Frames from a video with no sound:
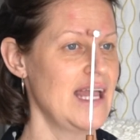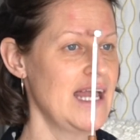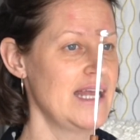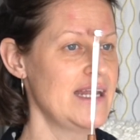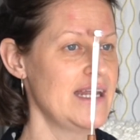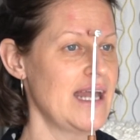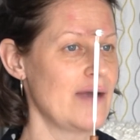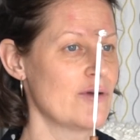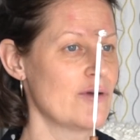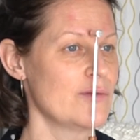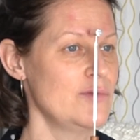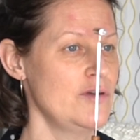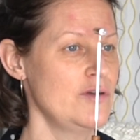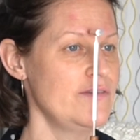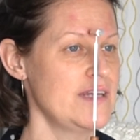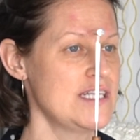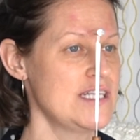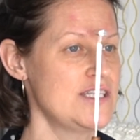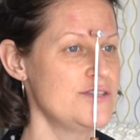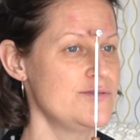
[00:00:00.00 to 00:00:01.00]
Now we're
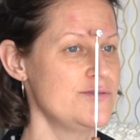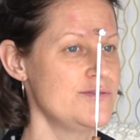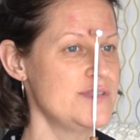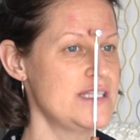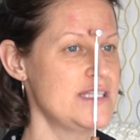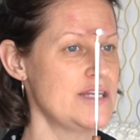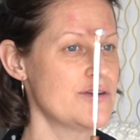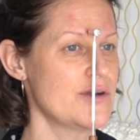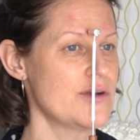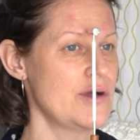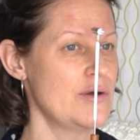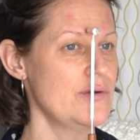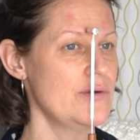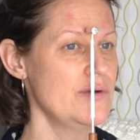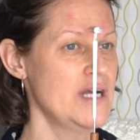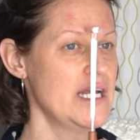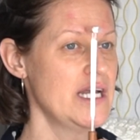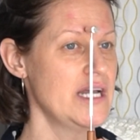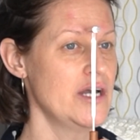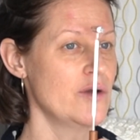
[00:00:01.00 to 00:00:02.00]
moving to 0,
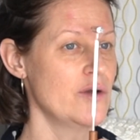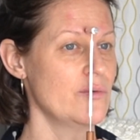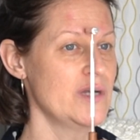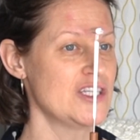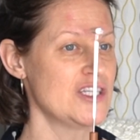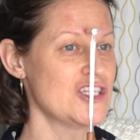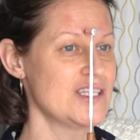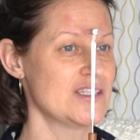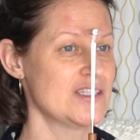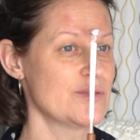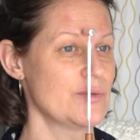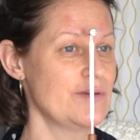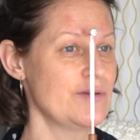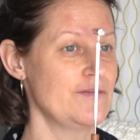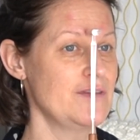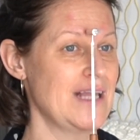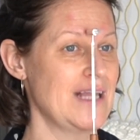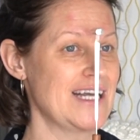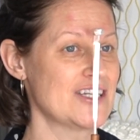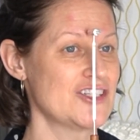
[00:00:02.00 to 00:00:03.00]
which is a
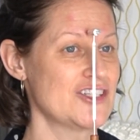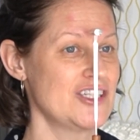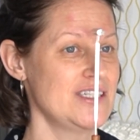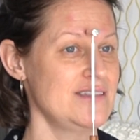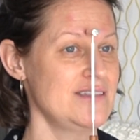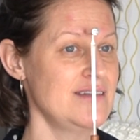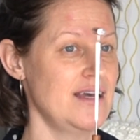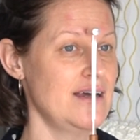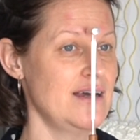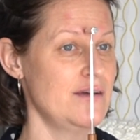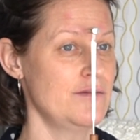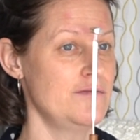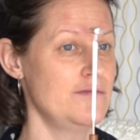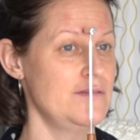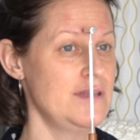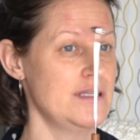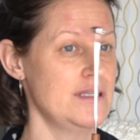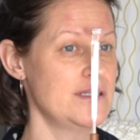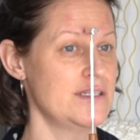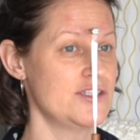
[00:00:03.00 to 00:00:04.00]
reflection of
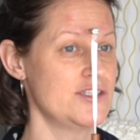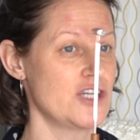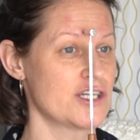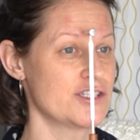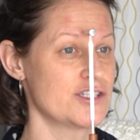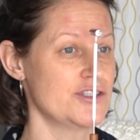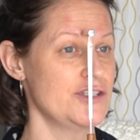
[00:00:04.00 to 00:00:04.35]
the Dr.